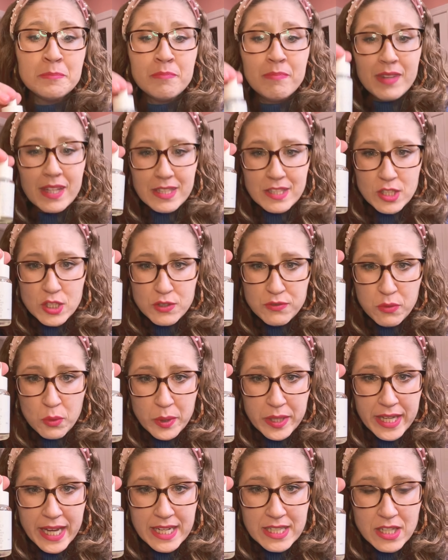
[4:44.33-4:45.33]
This is
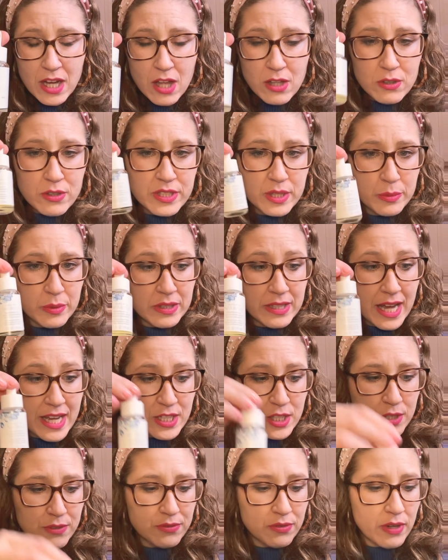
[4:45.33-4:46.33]
$48. It will
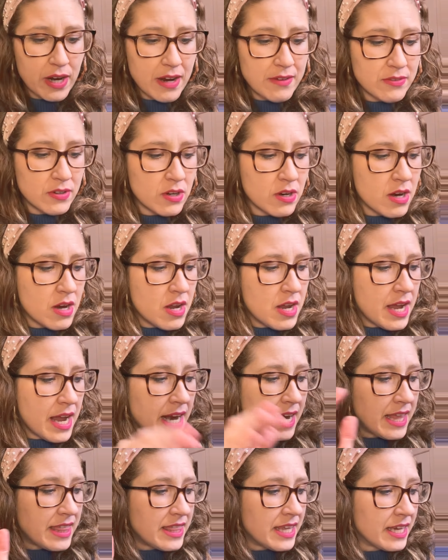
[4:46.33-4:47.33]
last you forever.
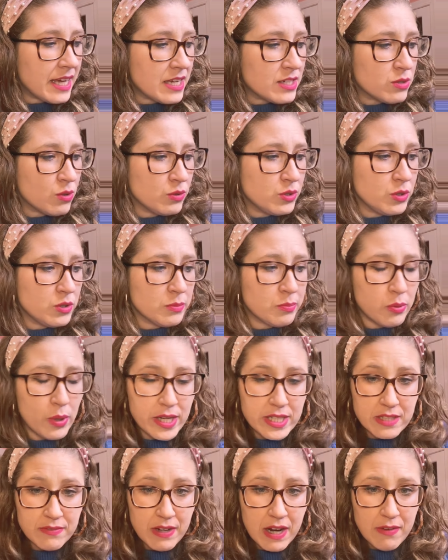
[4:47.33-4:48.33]
And I think I told you the
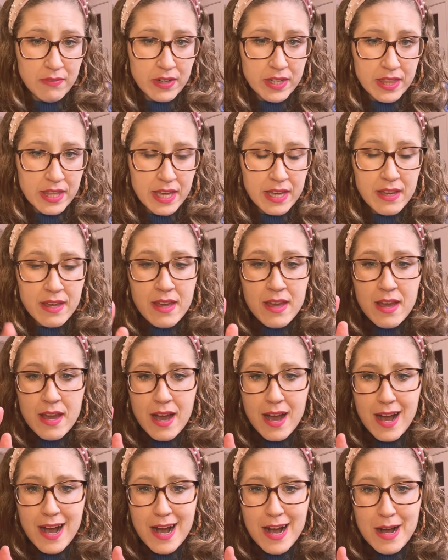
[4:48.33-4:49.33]
price of everything,
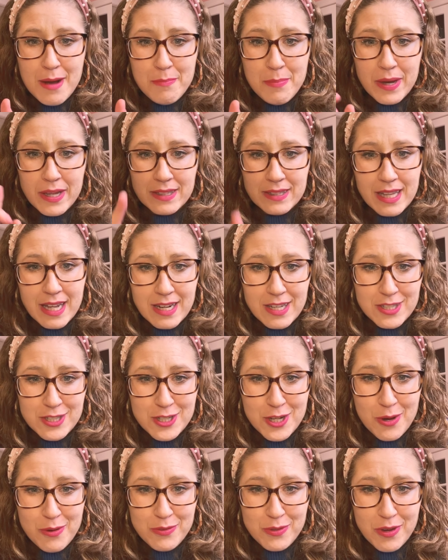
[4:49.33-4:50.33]
but let us
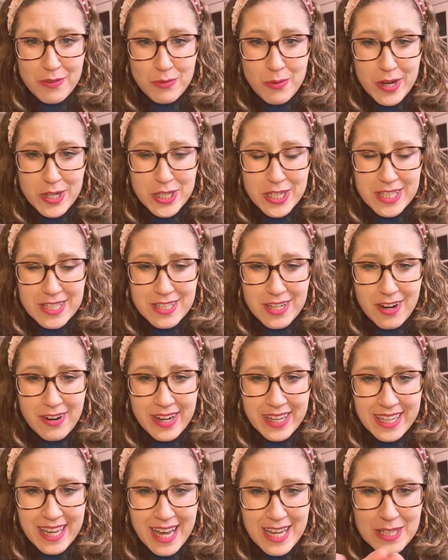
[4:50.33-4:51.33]
know if you have questions. All
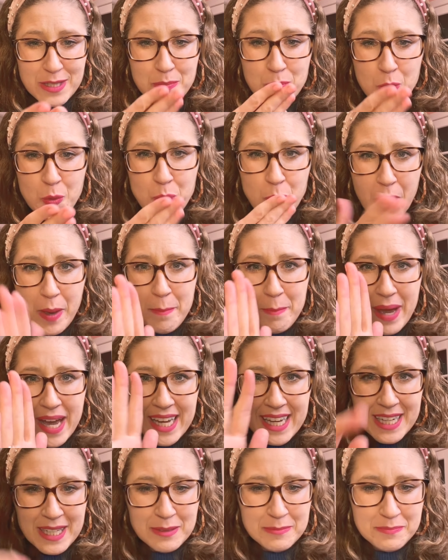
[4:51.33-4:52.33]
right, guys,
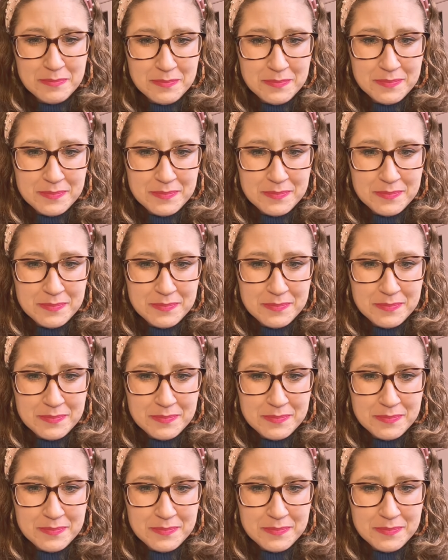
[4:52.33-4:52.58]
bye.